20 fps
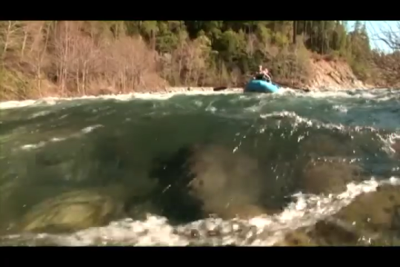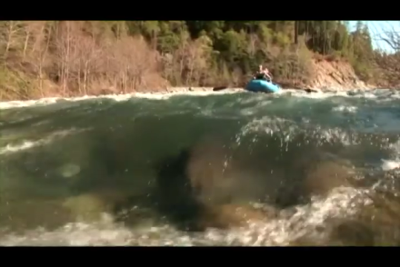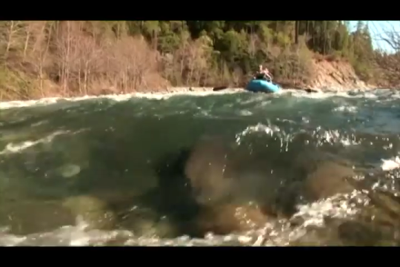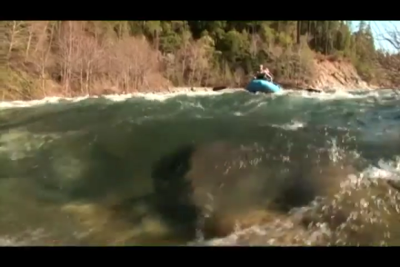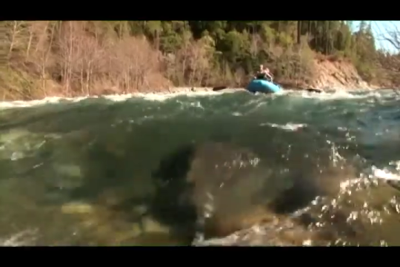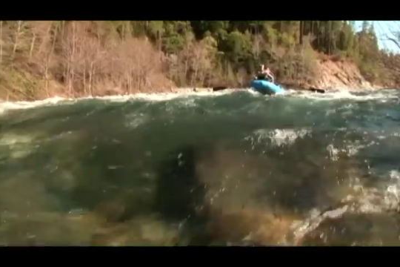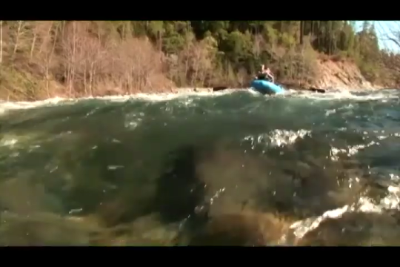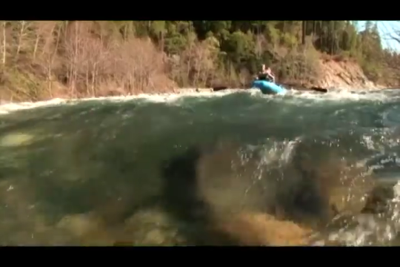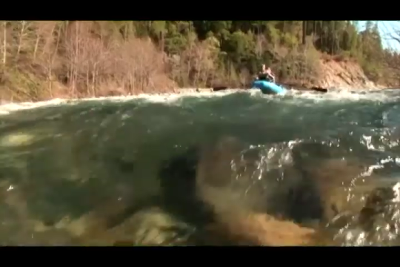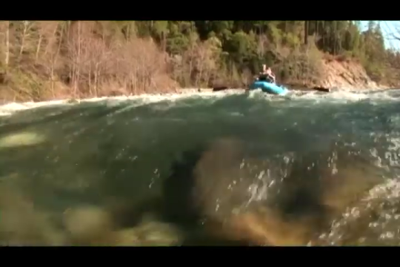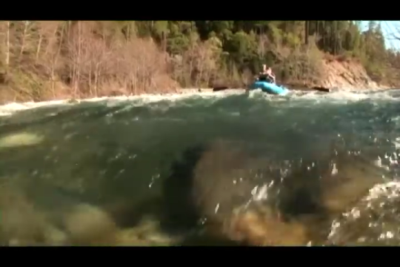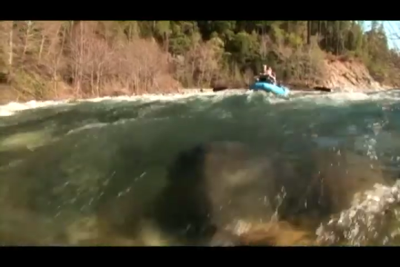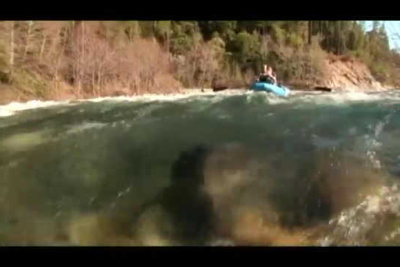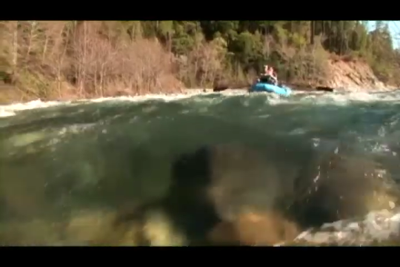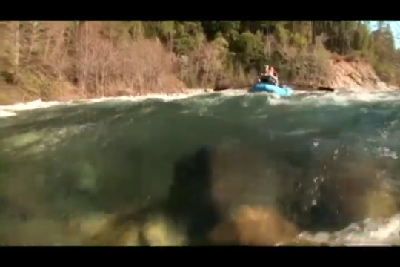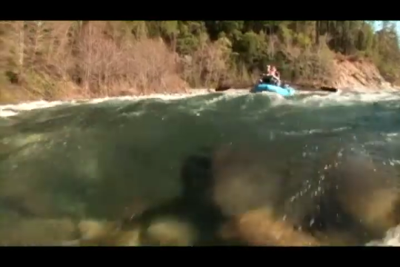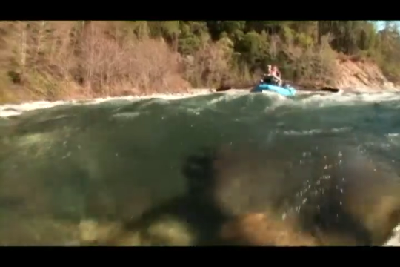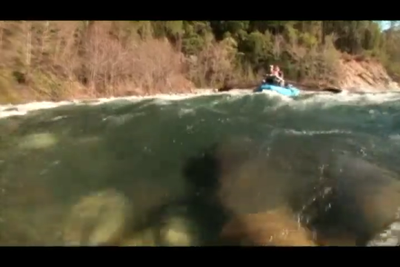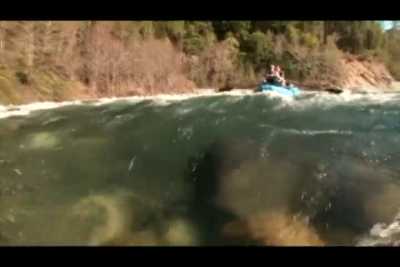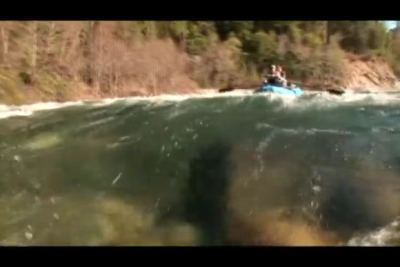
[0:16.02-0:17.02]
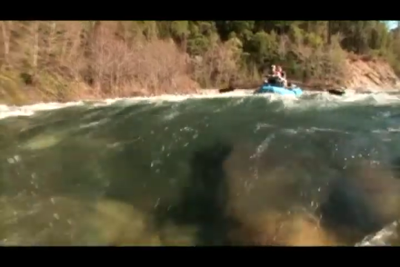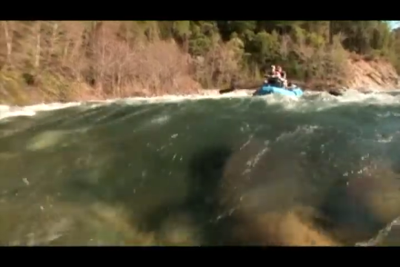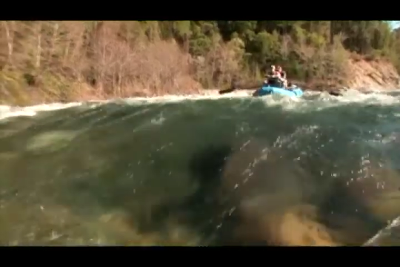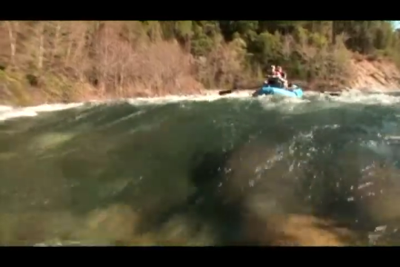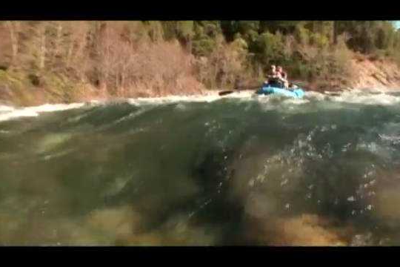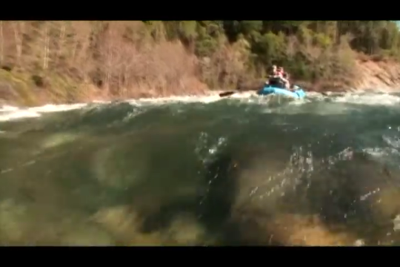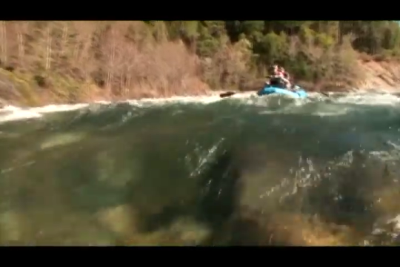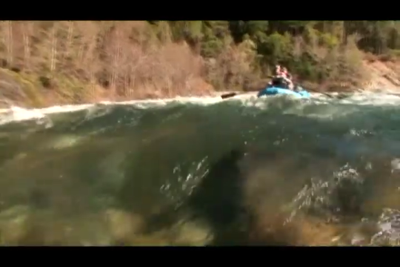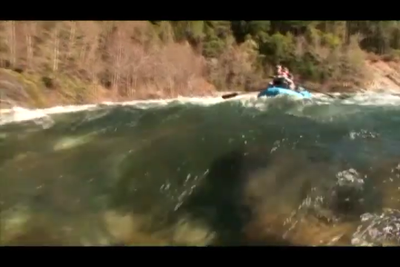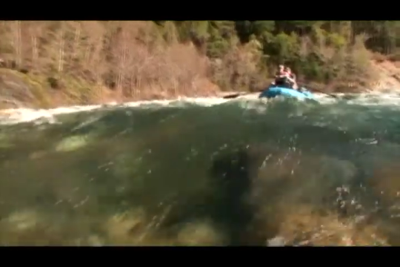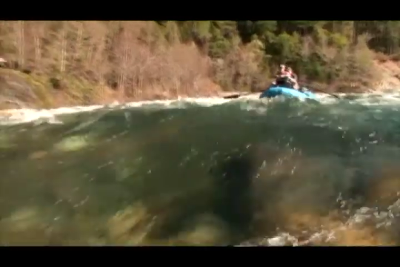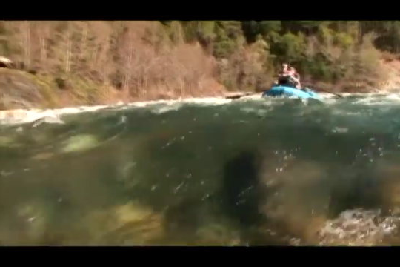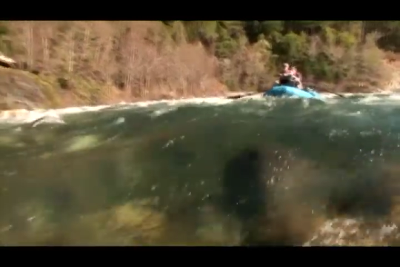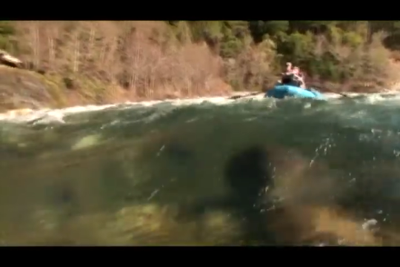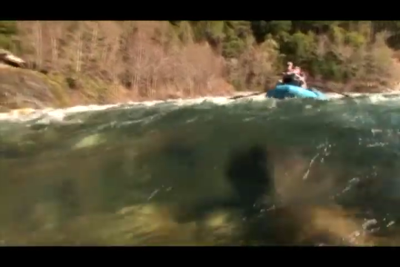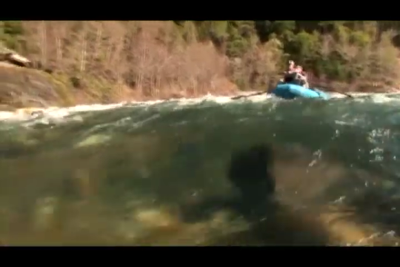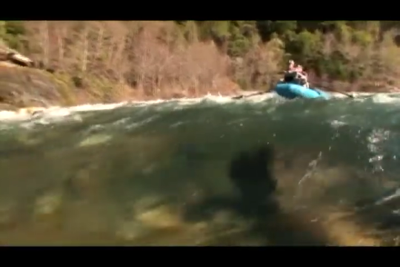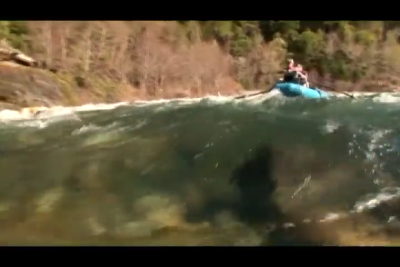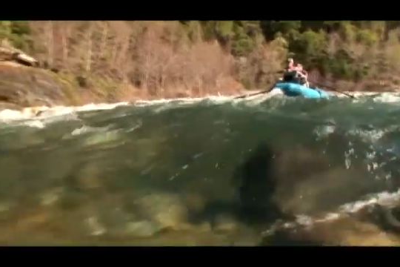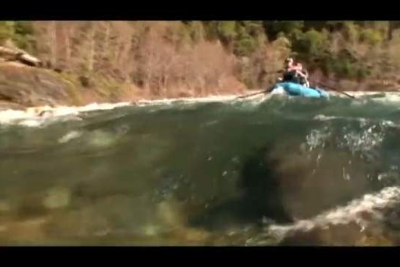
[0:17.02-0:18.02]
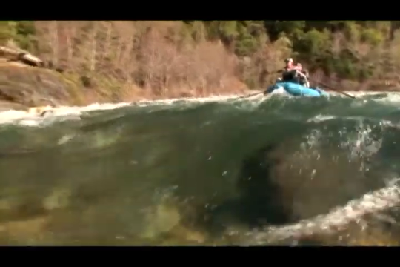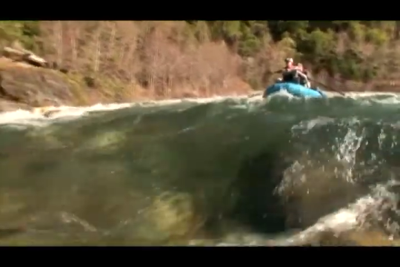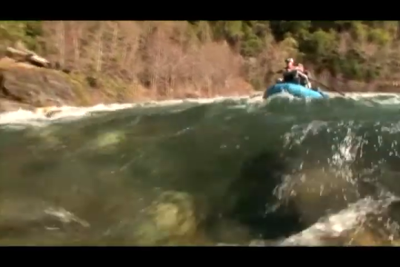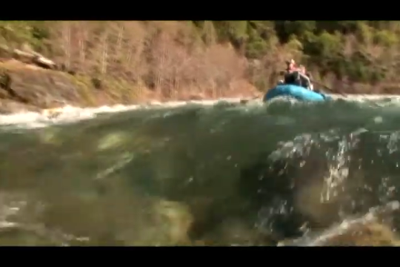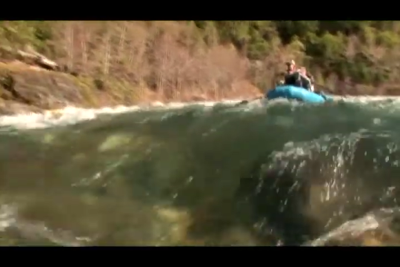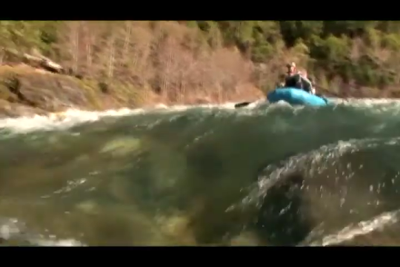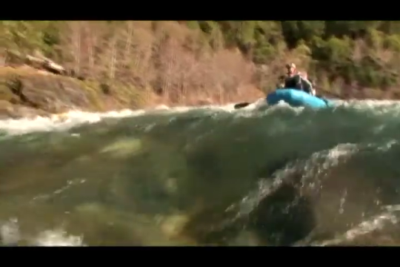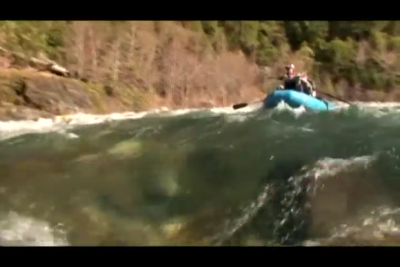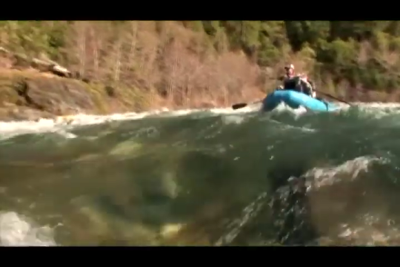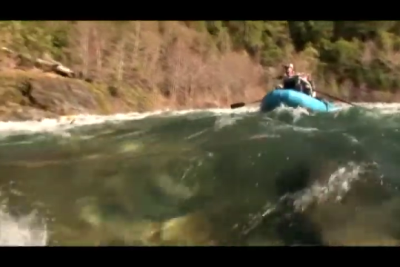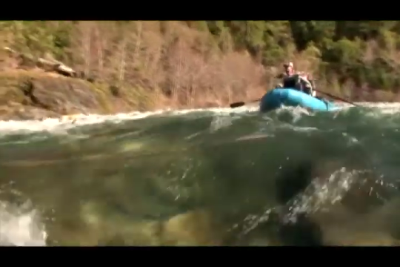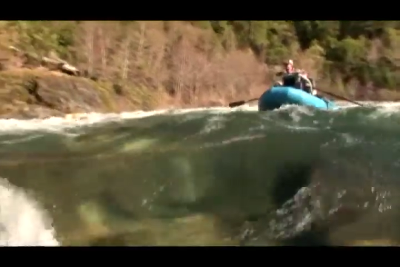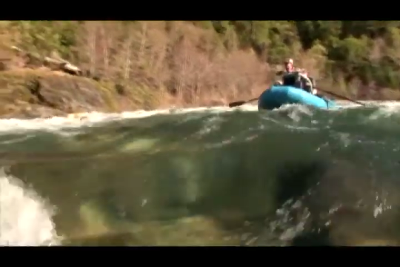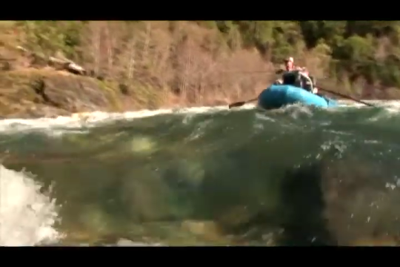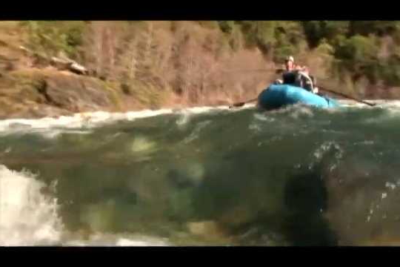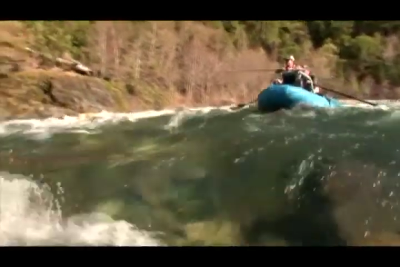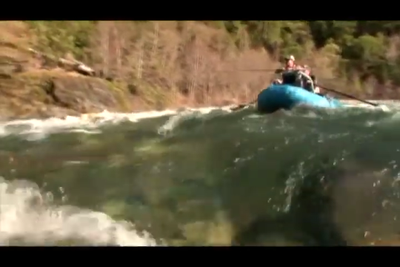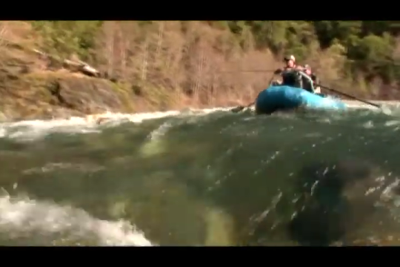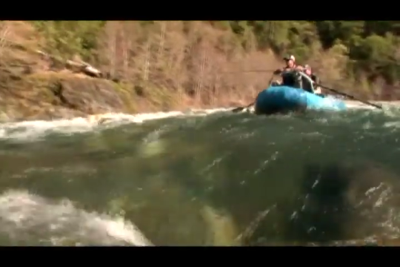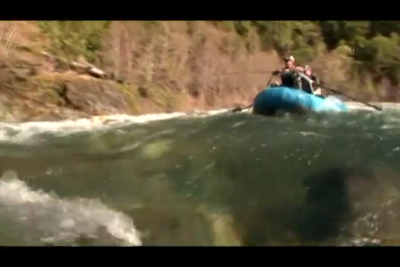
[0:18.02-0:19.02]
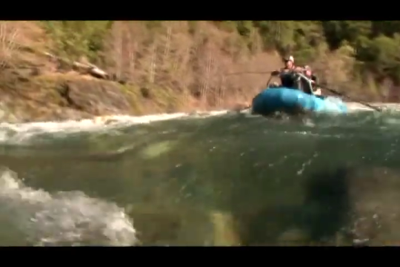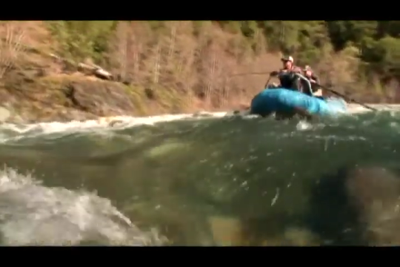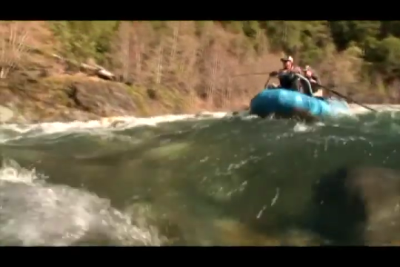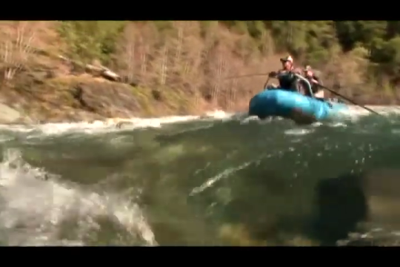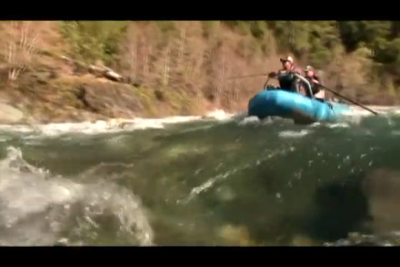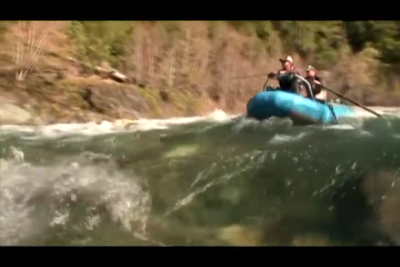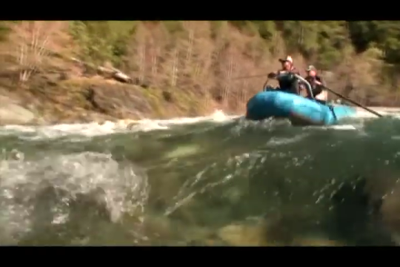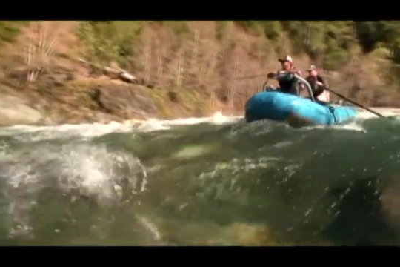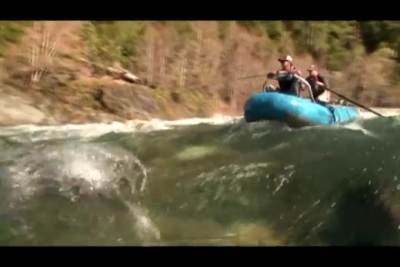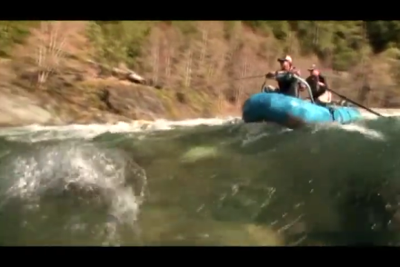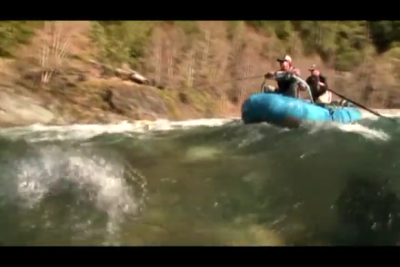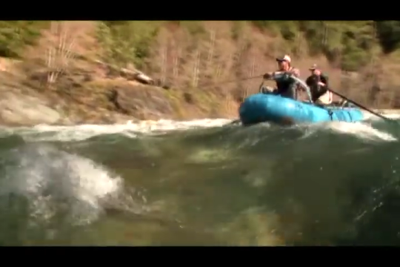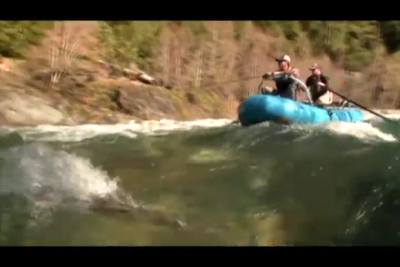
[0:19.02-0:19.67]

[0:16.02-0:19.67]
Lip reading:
[unreadable: no face in view]